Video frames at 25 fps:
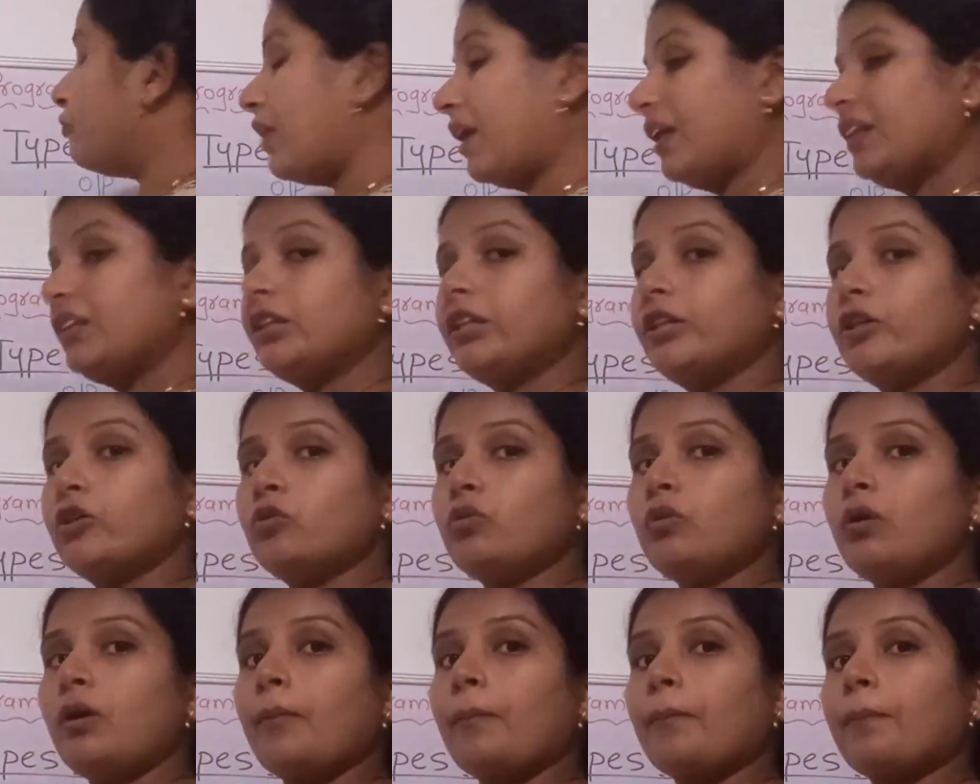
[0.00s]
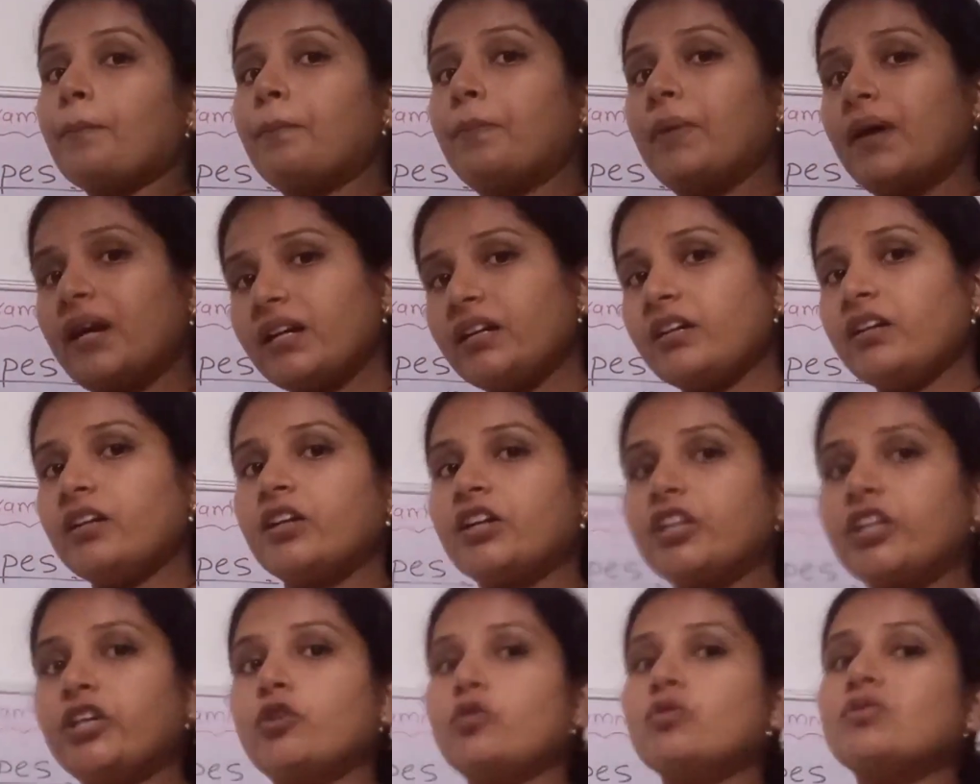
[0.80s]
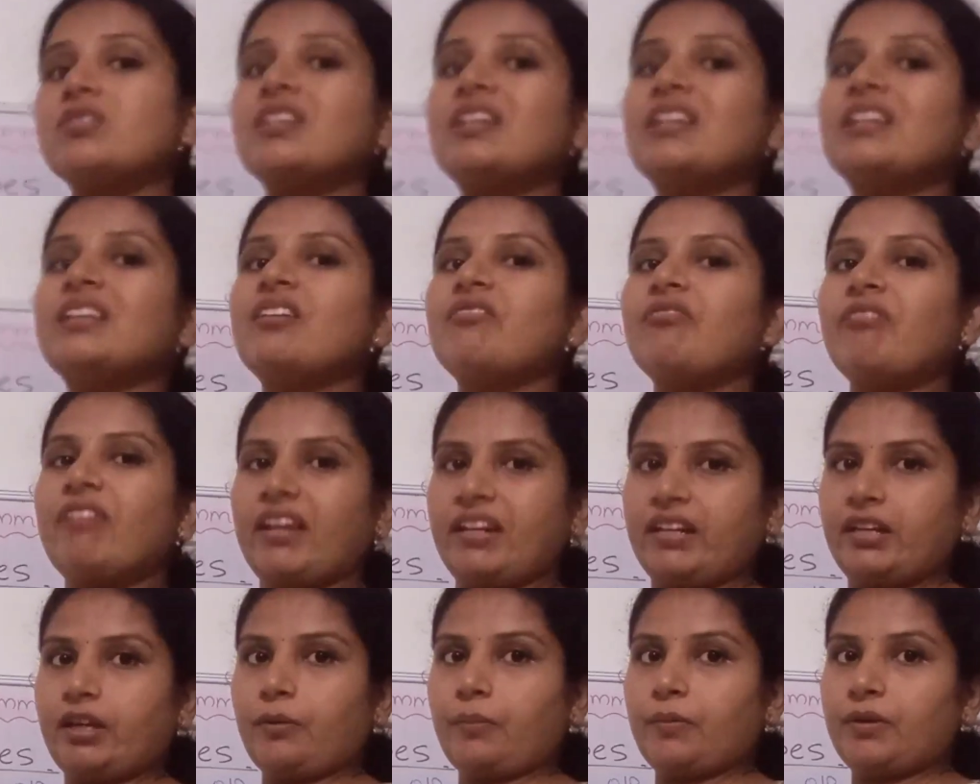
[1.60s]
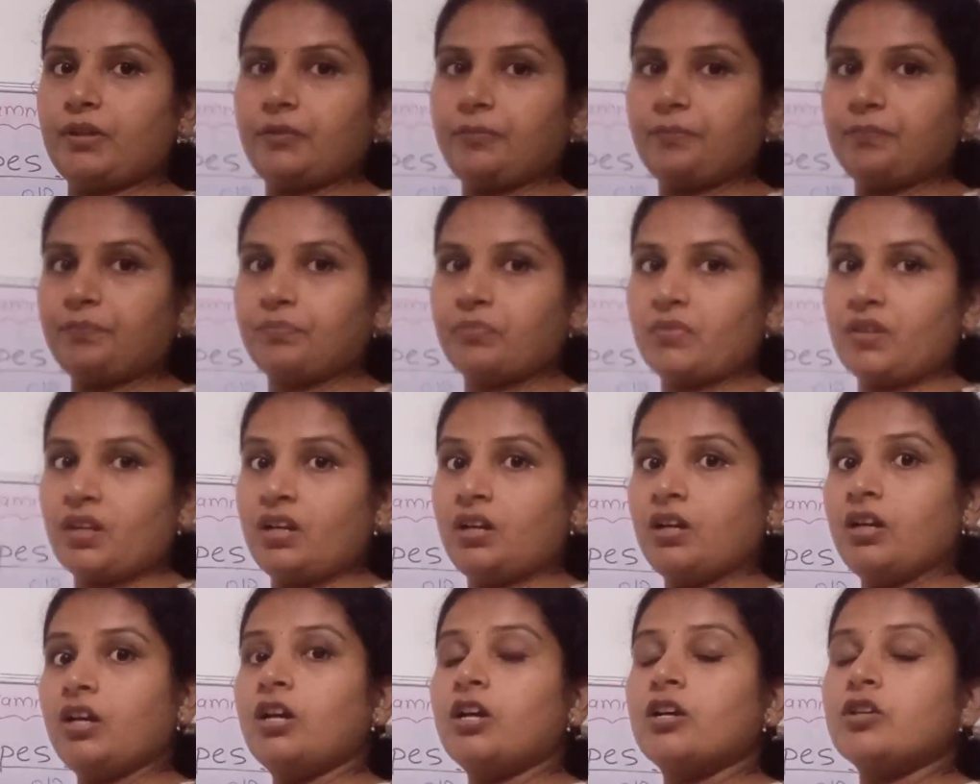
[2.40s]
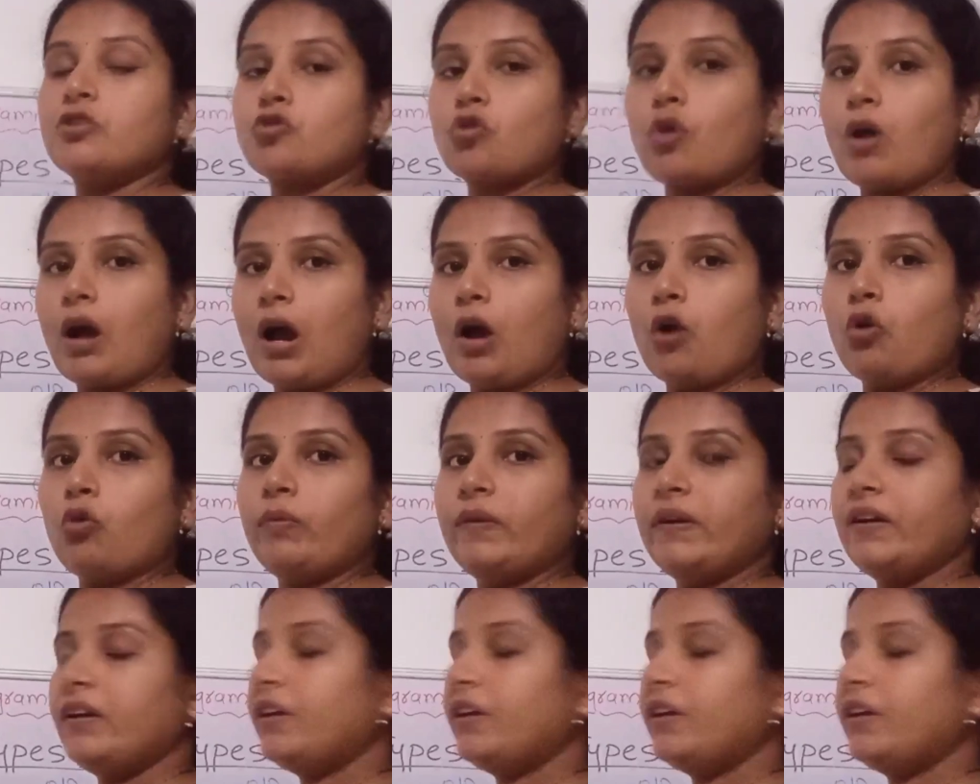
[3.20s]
value but using the variable. So how